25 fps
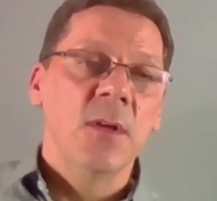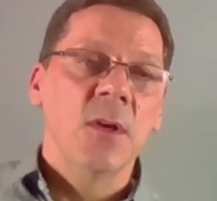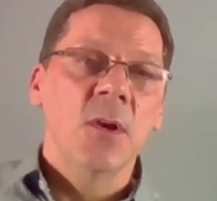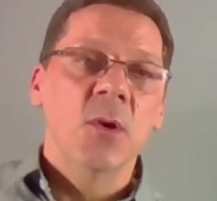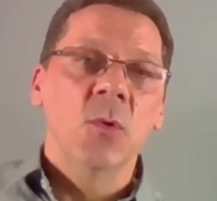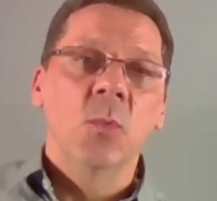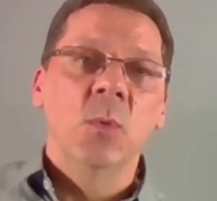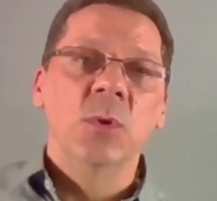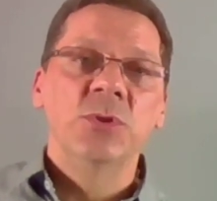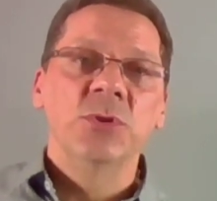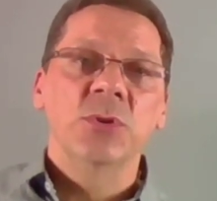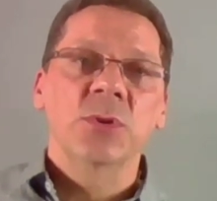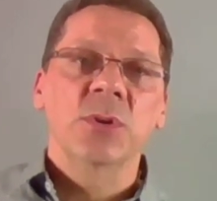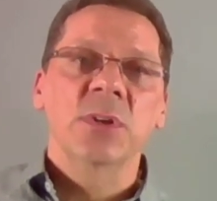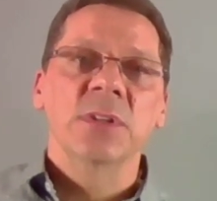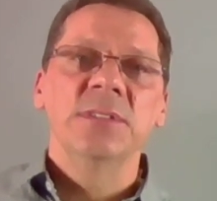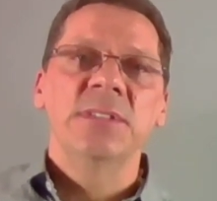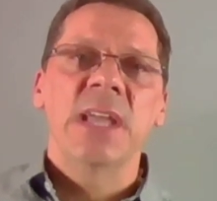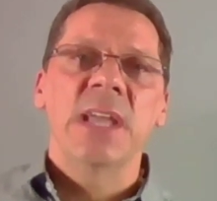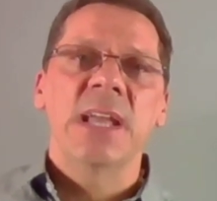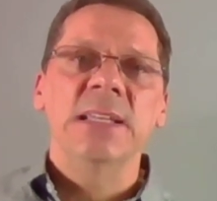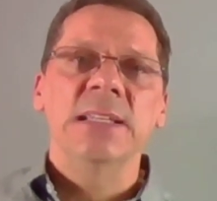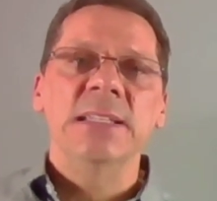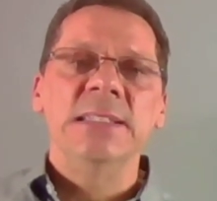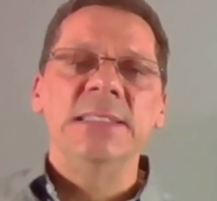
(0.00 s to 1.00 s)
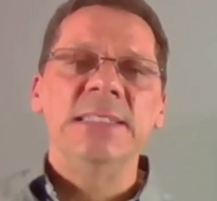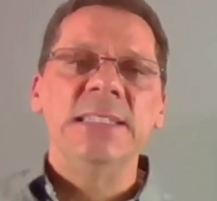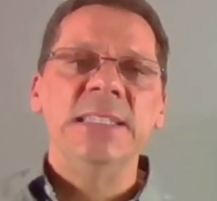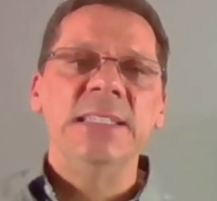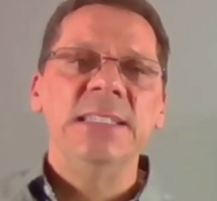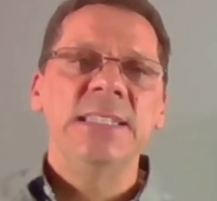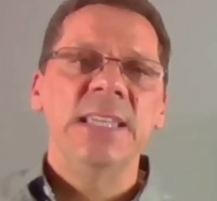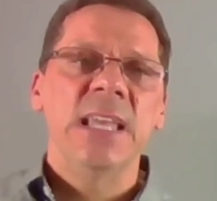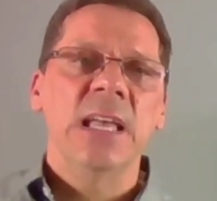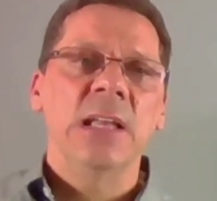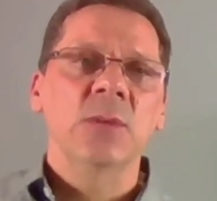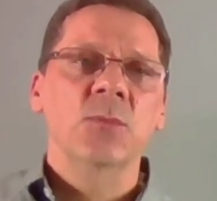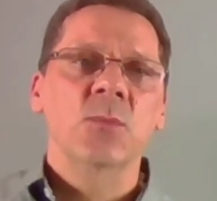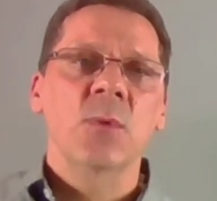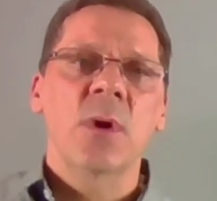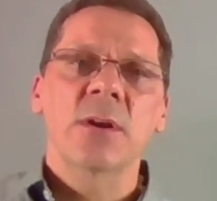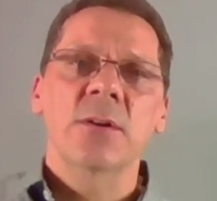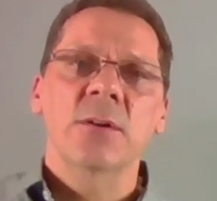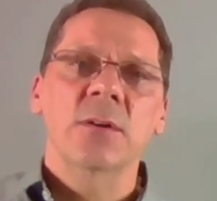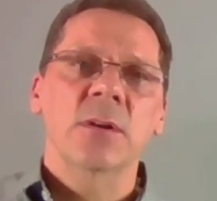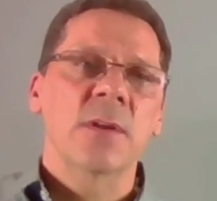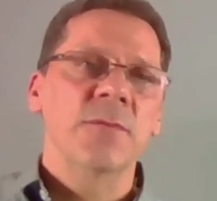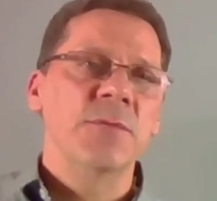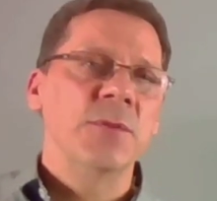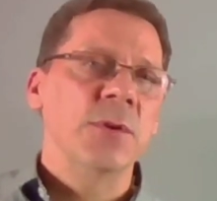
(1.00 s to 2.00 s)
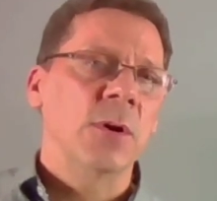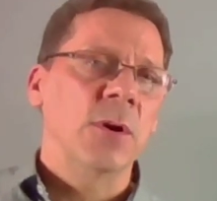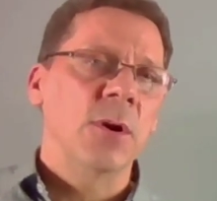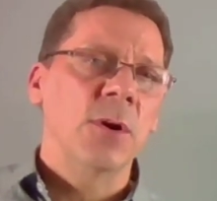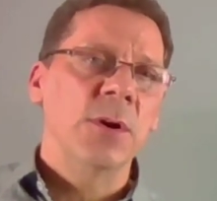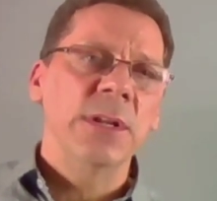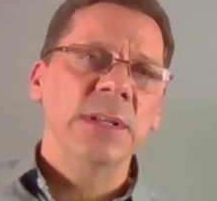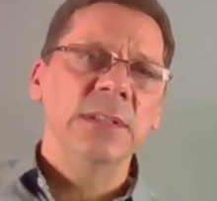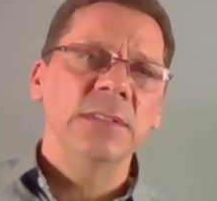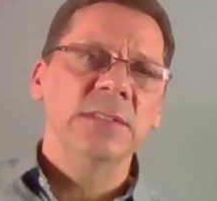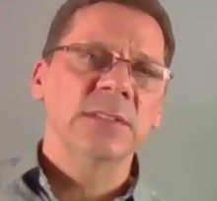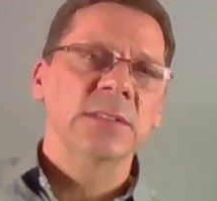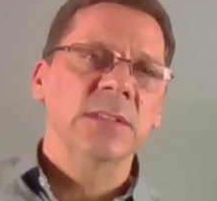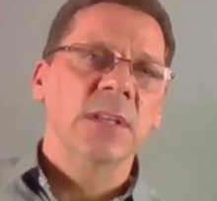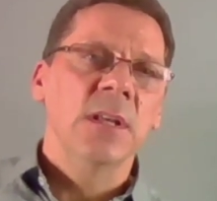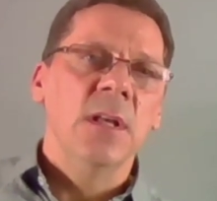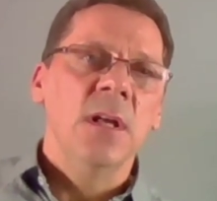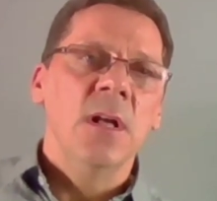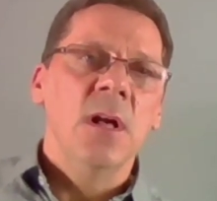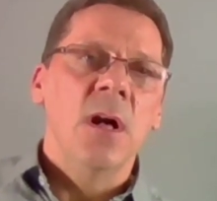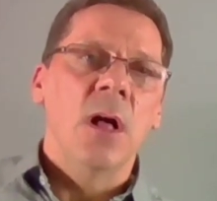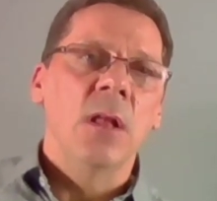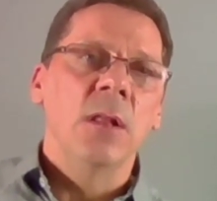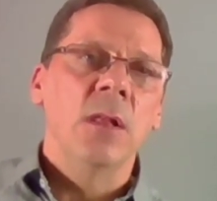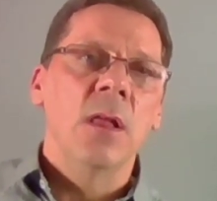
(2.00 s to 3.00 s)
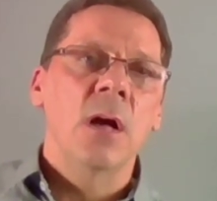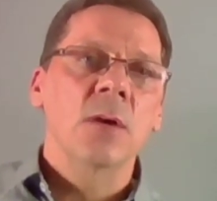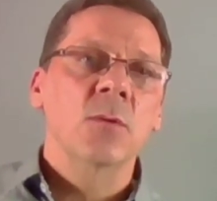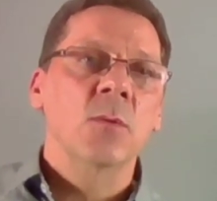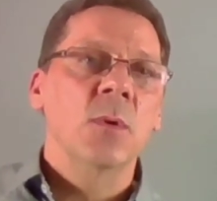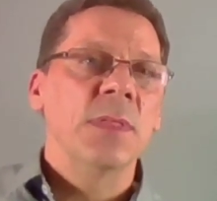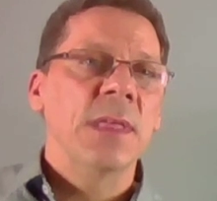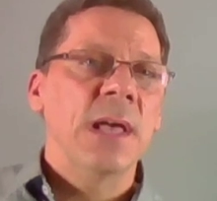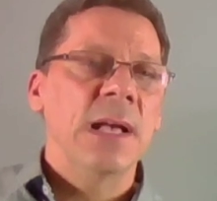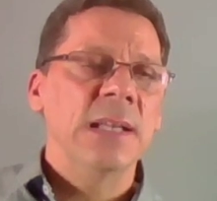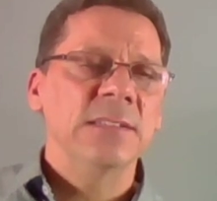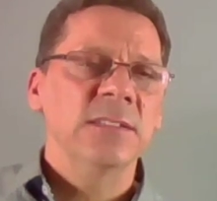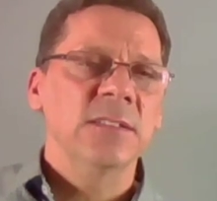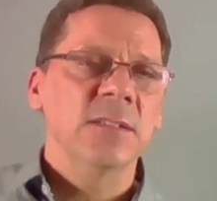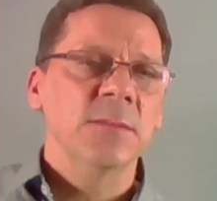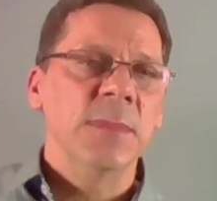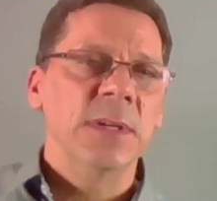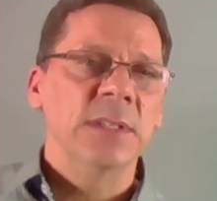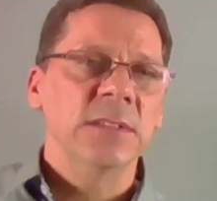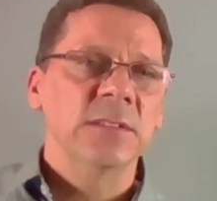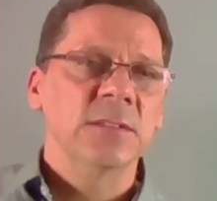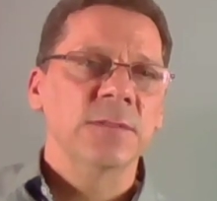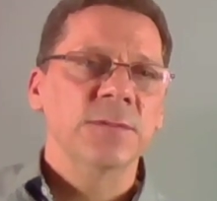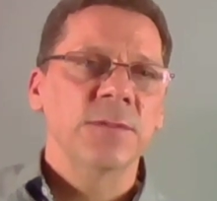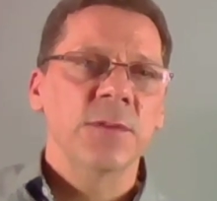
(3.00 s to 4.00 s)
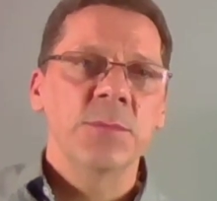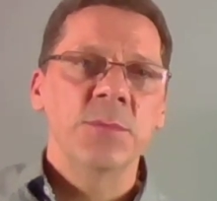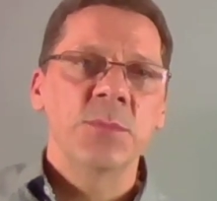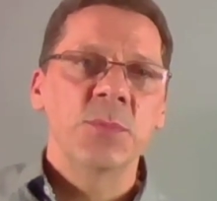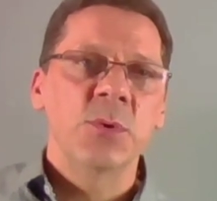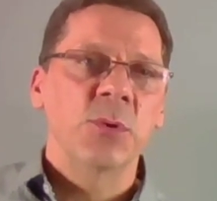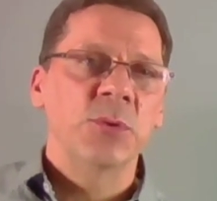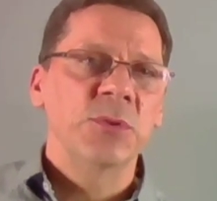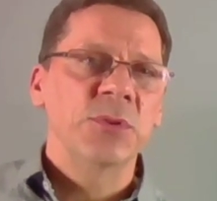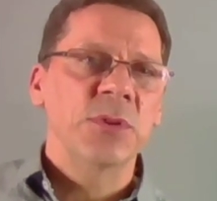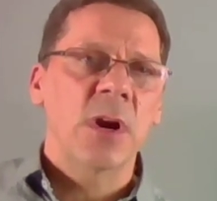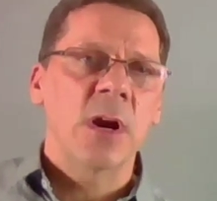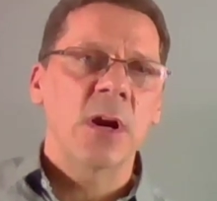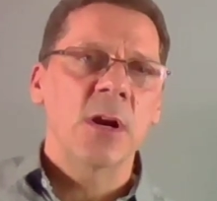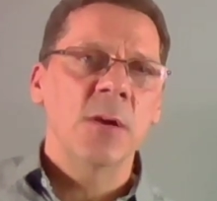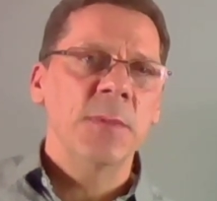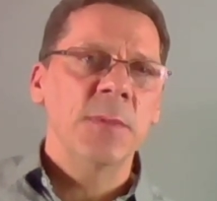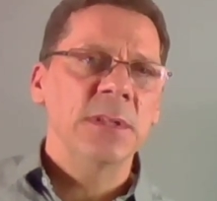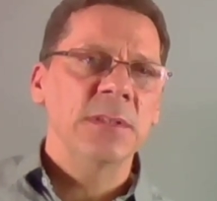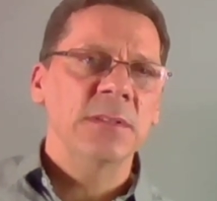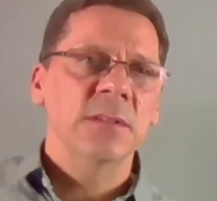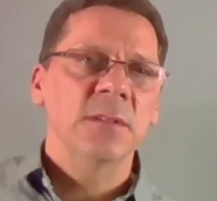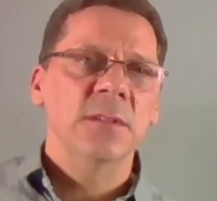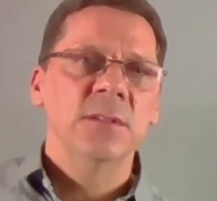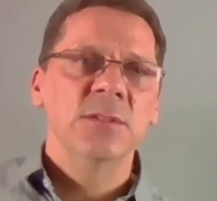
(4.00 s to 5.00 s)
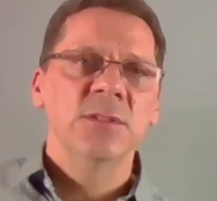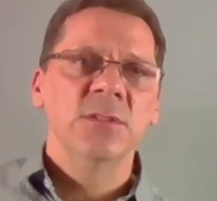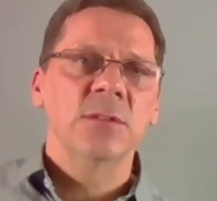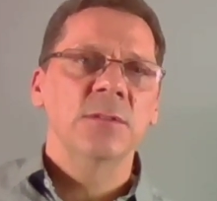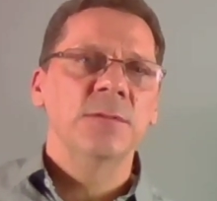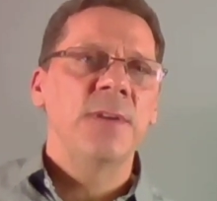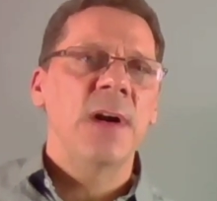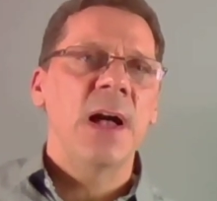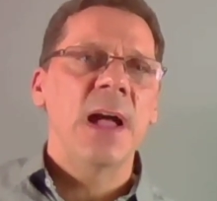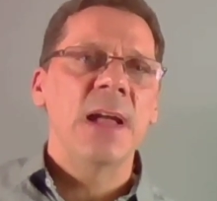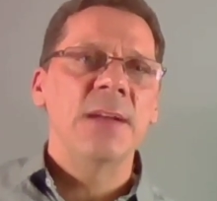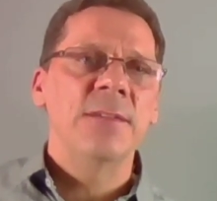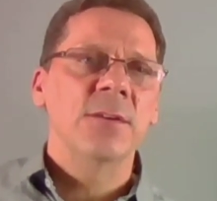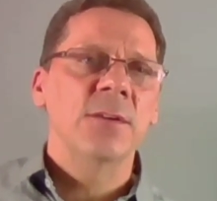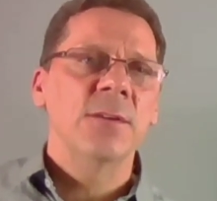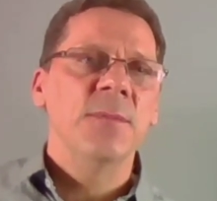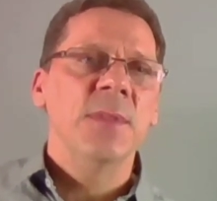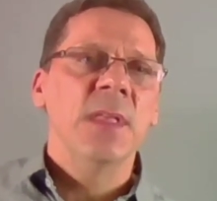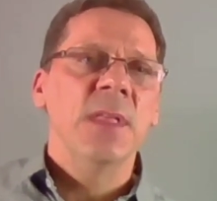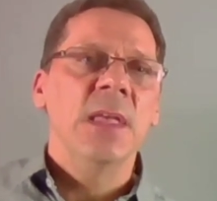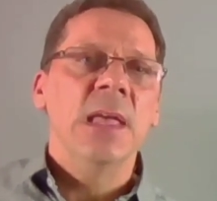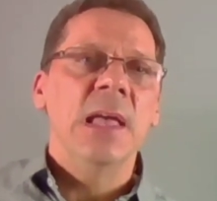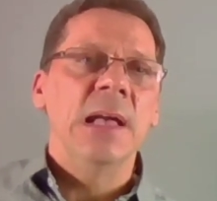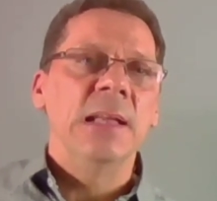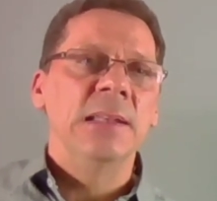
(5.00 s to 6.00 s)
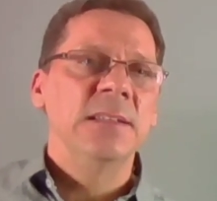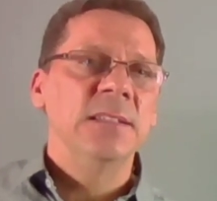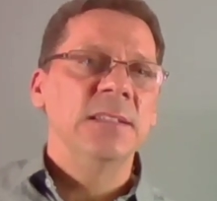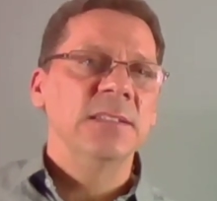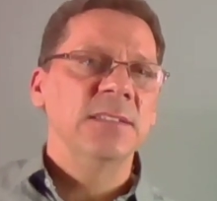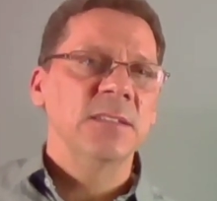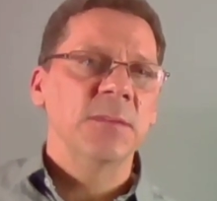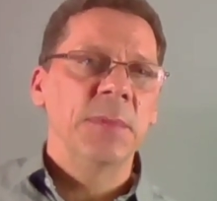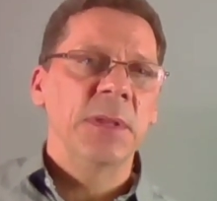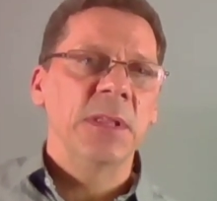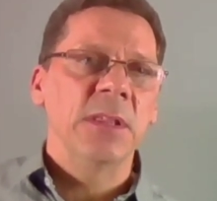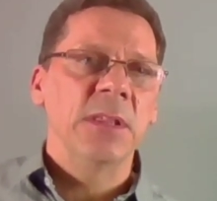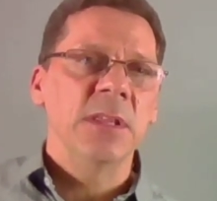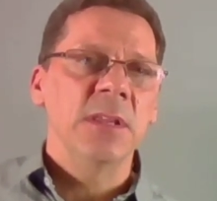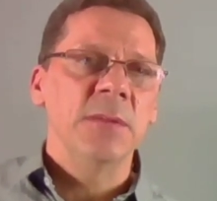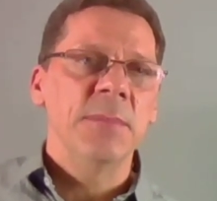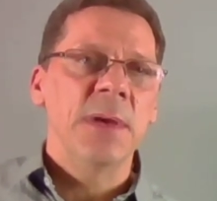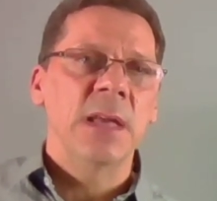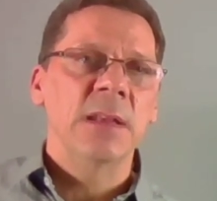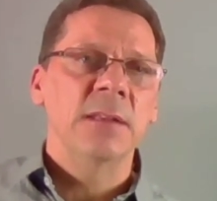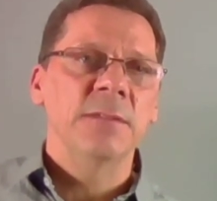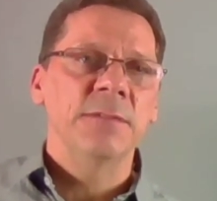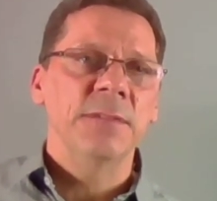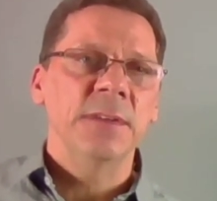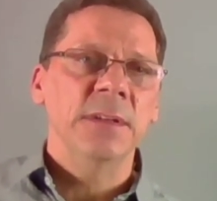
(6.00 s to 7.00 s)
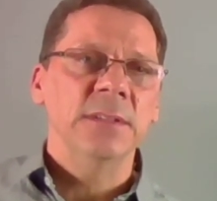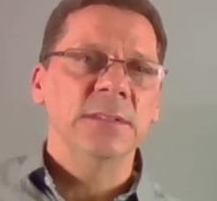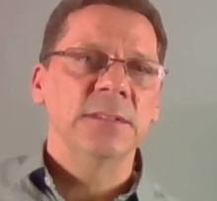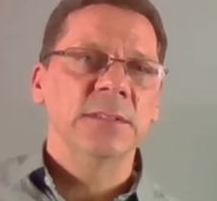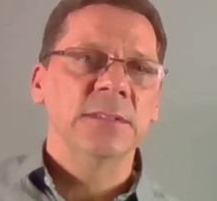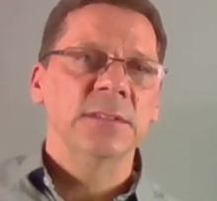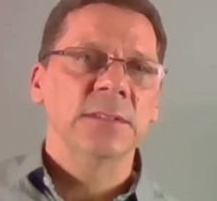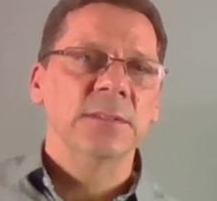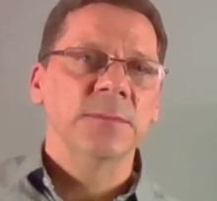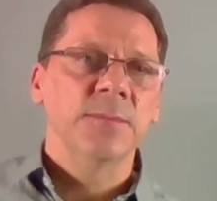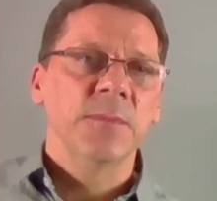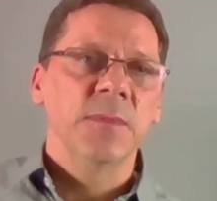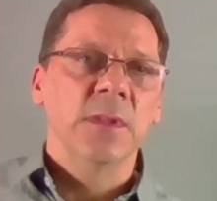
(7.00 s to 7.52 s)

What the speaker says: which will contain a detailed record of your earnings, along with estimates from your retirement, survivor, and disability benefits.